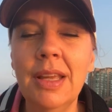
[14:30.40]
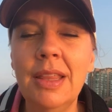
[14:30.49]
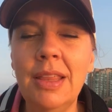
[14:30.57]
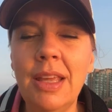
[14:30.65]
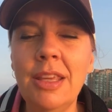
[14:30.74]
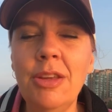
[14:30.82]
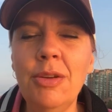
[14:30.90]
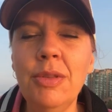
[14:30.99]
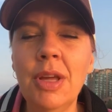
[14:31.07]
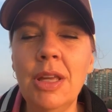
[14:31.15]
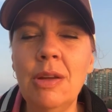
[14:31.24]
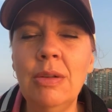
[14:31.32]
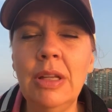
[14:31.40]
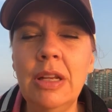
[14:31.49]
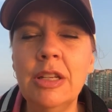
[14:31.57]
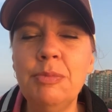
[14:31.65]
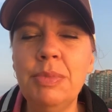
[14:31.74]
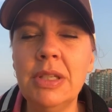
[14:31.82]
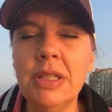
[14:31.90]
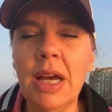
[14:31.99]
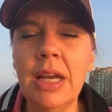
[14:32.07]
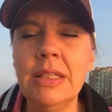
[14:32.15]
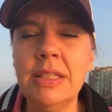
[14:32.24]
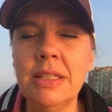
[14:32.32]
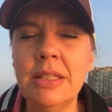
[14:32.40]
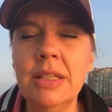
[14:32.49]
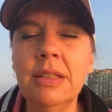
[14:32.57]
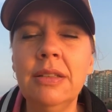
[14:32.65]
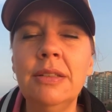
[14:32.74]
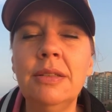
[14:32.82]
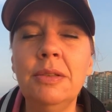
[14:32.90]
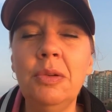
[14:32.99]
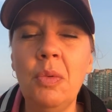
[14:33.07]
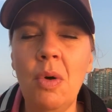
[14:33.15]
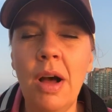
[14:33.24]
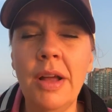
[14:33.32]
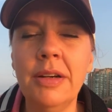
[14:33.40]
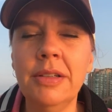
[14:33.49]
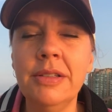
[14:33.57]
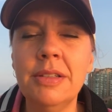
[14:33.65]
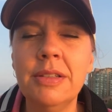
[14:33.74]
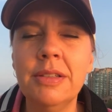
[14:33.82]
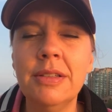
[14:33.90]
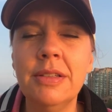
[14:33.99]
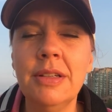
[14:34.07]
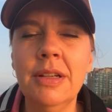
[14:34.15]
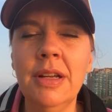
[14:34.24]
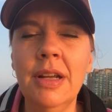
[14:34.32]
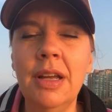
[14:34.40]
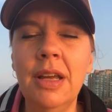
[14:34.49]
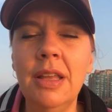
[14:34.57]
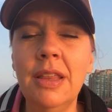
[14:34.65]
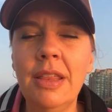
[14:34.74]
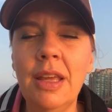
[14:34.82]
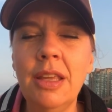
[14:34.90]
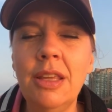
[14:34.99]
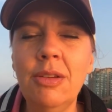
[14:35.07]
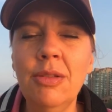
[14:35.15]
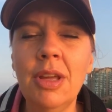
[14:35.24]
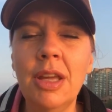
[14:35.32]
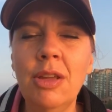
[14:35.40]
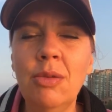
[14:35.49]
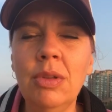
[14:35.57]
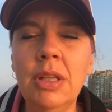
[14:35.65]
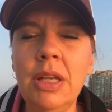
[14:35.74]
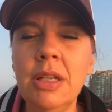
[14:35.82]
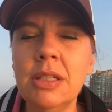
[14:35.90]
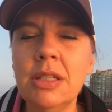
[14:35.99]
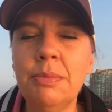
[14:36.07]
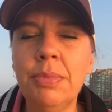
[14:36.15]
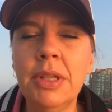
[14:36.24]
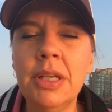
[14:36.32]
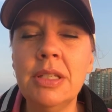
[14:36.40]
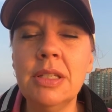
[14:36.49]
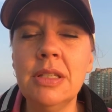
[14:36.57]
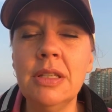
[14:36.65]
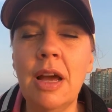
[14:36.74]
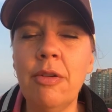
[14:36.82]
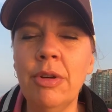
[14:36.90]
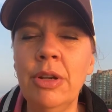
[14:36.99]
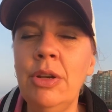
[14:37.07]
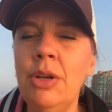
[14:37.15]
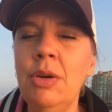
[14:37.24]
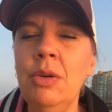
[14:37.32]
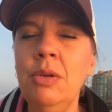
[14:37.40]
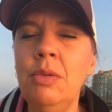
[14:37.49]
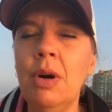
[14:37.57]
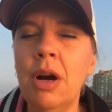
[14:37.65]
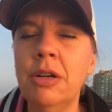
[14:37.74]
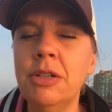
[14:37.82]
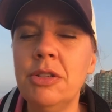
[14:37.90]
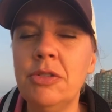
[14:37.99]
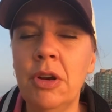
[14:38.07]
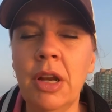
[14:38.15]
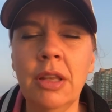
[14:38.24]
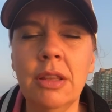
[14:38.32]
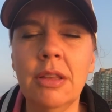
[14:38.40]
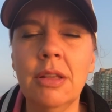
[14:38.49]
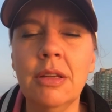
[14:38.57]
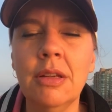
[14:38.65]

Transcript: thank you that you lead us beside still waters. Thank you that you lead us to places that renew our strength.